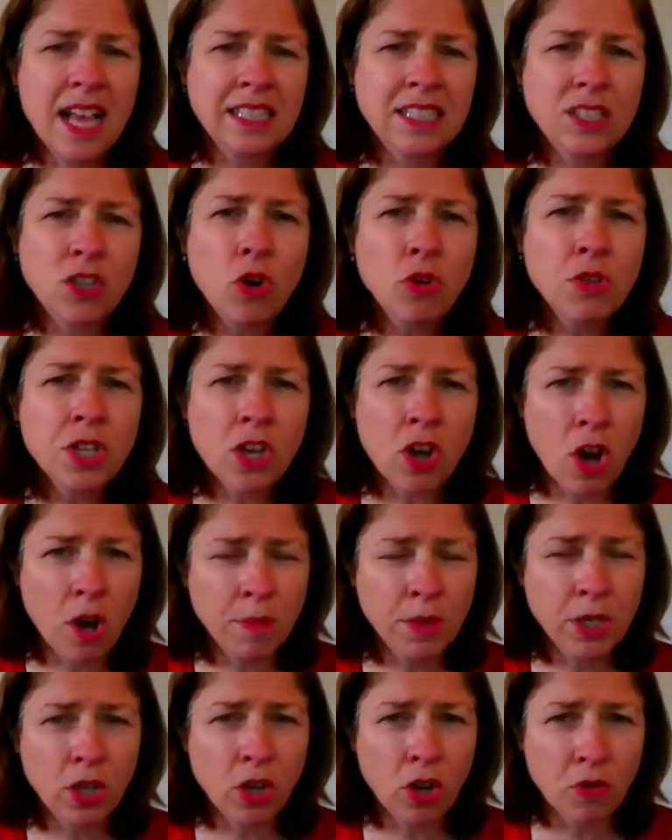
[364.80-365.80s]
called the
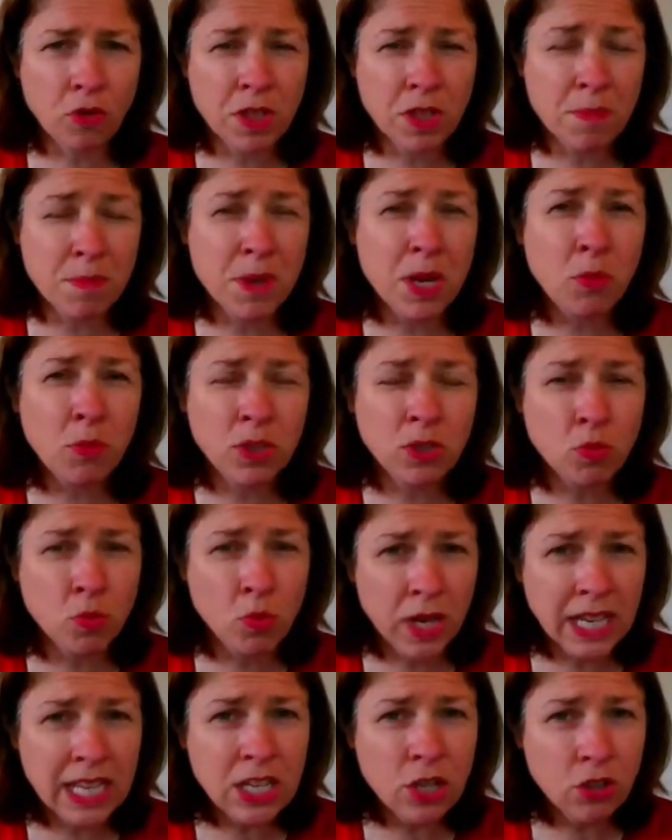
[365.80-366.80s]
common logarithm. It was
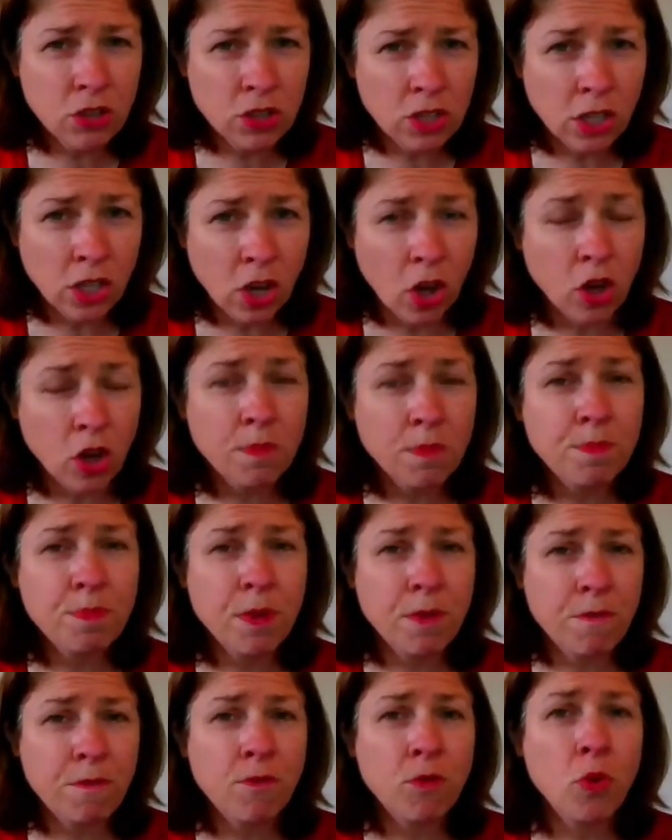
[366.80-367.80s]
really used a lot
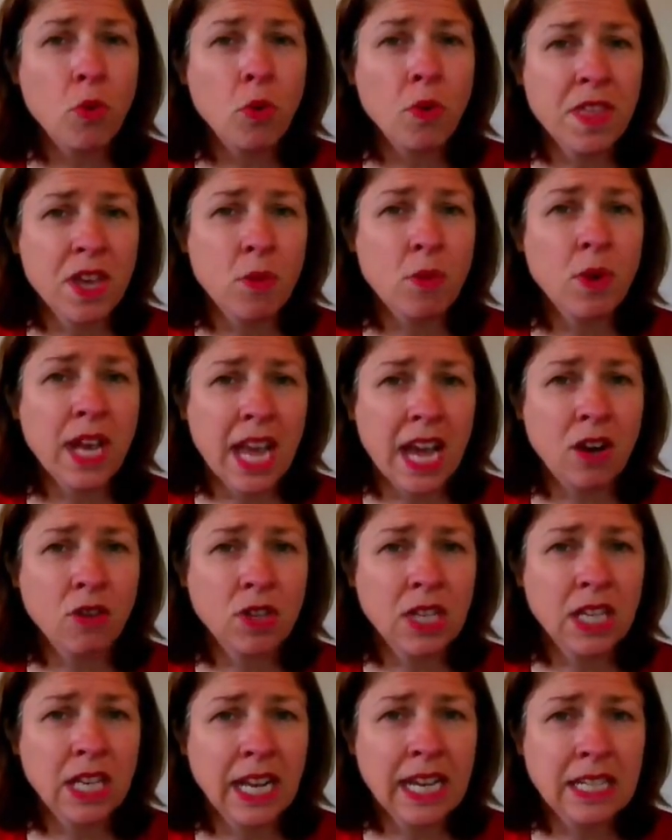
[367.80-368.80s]
before there were
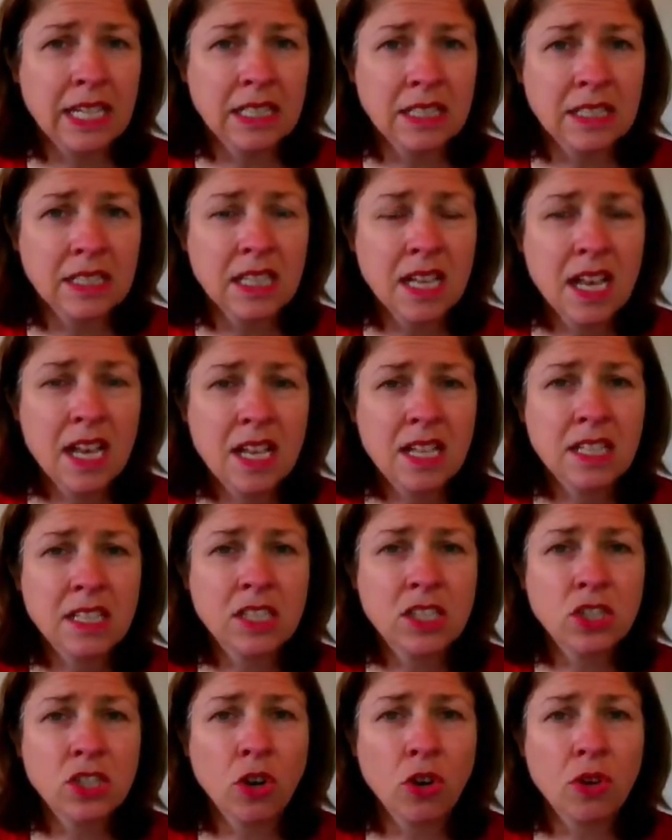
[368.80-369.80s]
calculators.
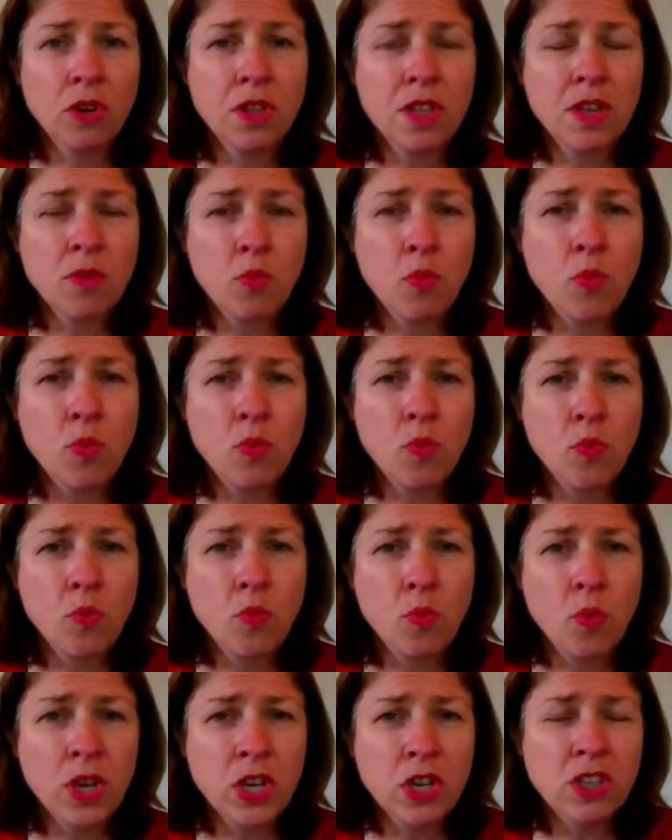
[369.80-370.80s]
So
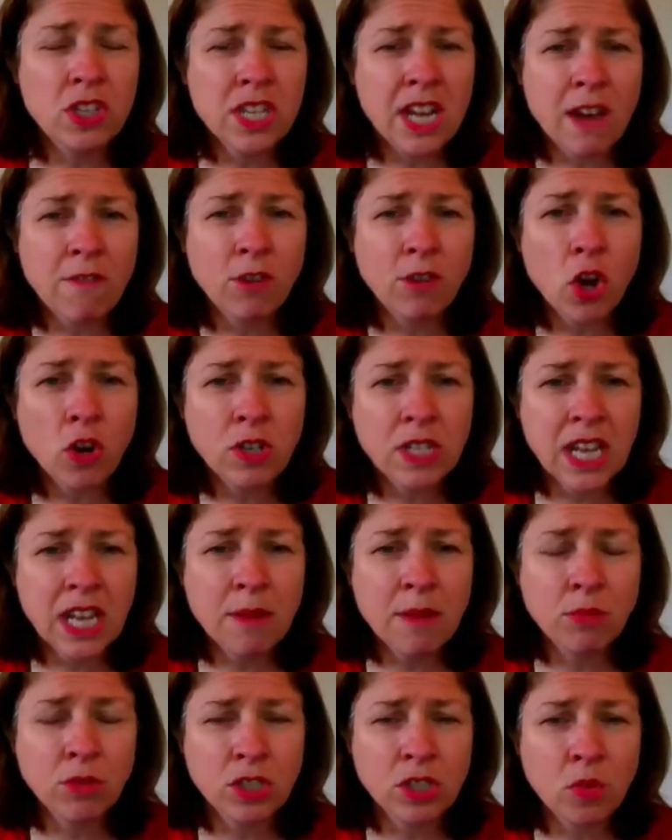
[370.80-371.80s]
we used to have log
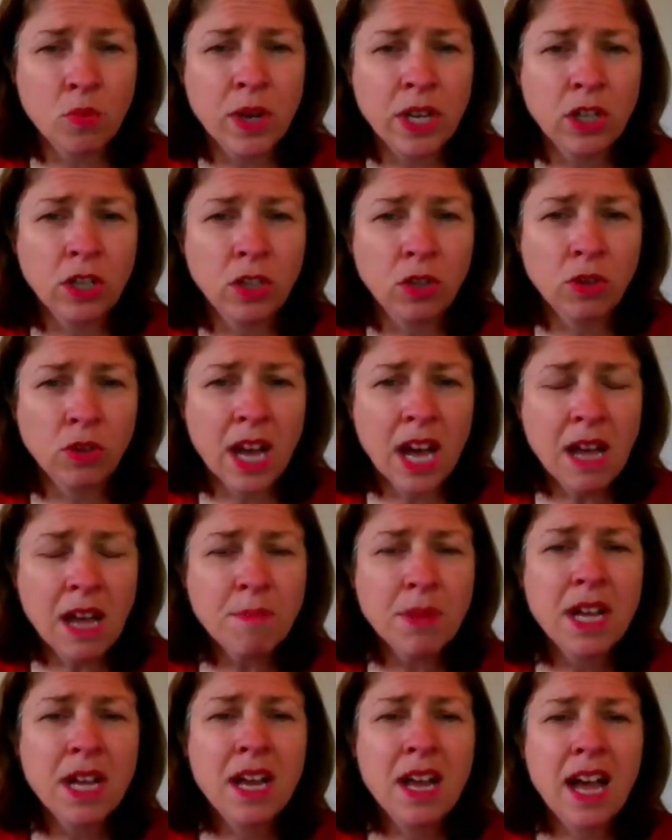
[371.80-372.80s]
tables that we could look
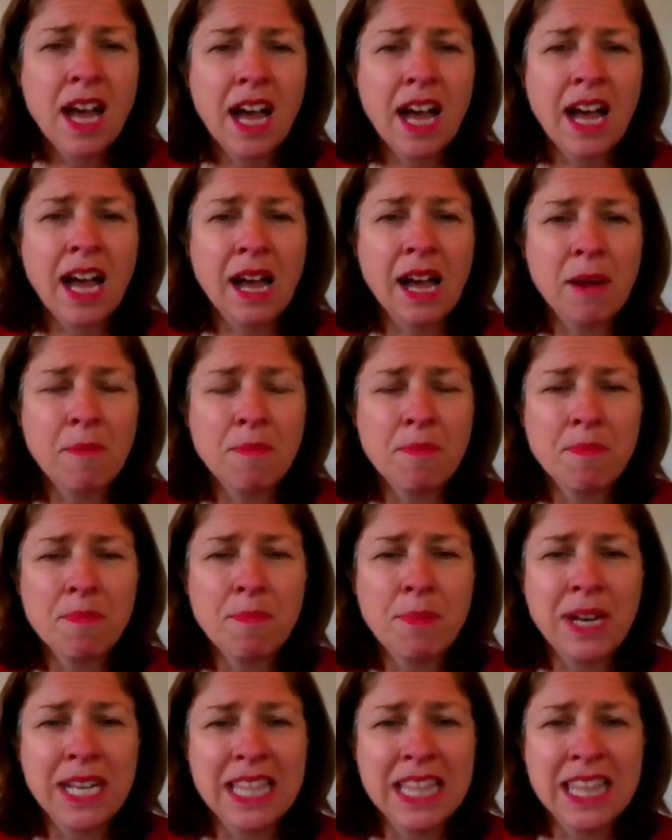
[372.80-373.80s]
up,
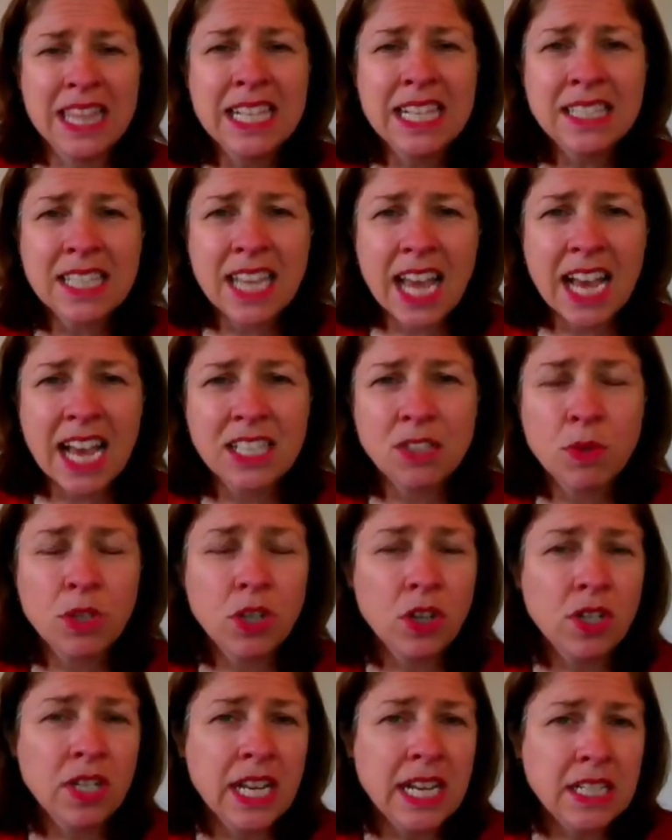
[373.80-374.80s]
but in this case we
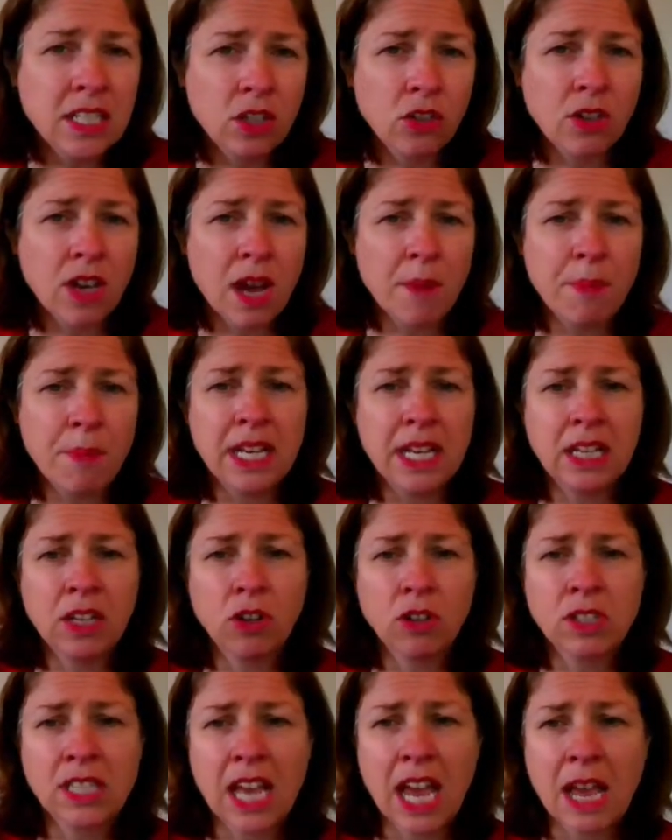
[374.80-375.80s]
don't need to look up any
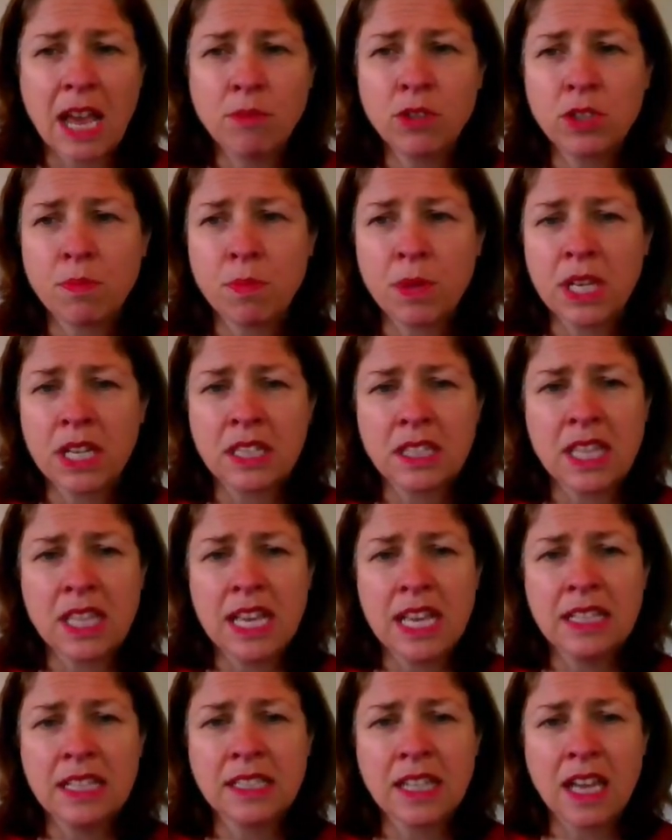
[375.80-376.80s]
log tables because
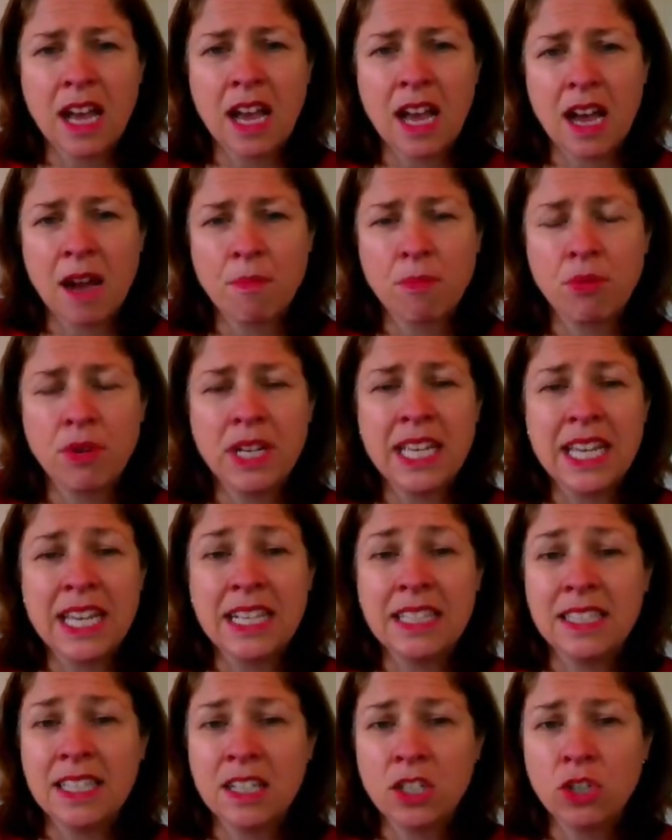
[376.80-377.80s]
these are pretty
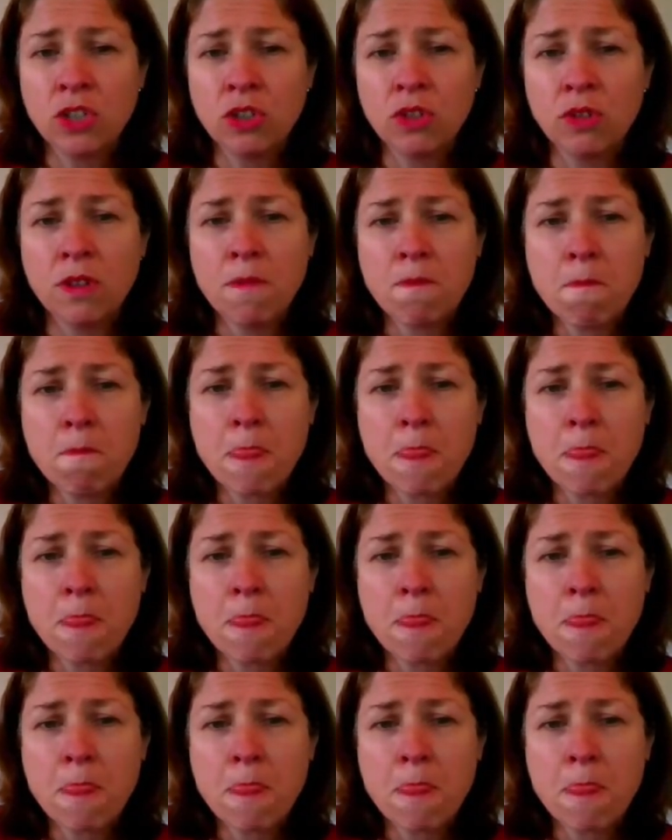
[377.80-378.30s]
easy to do.